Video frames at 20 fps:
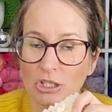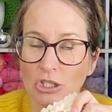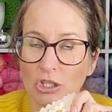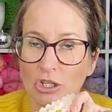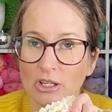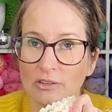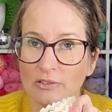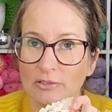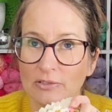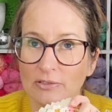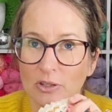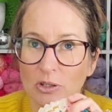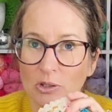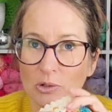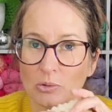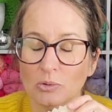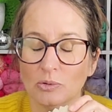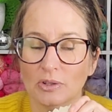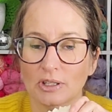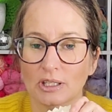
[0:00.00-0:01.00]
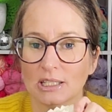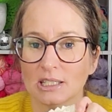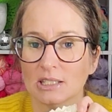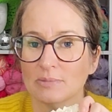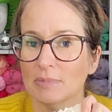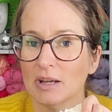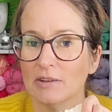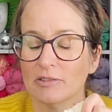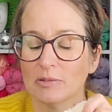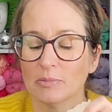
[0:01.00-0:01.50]
You can feel that it's
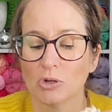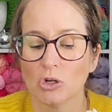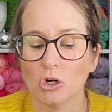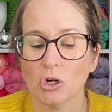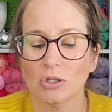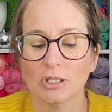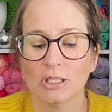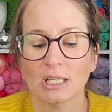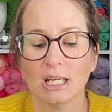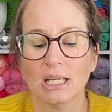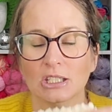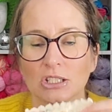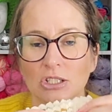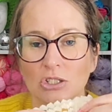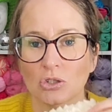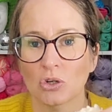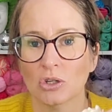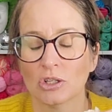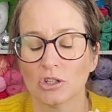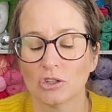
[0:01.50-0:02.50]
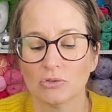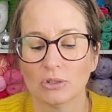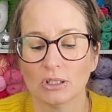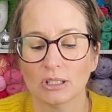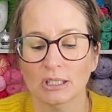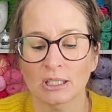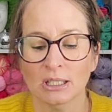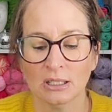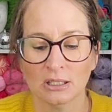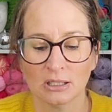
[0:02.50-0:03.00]
made from cotton. It's not
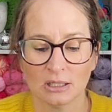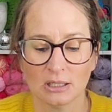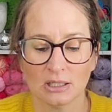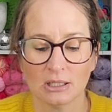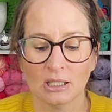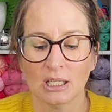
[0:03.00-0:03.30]
acrylic.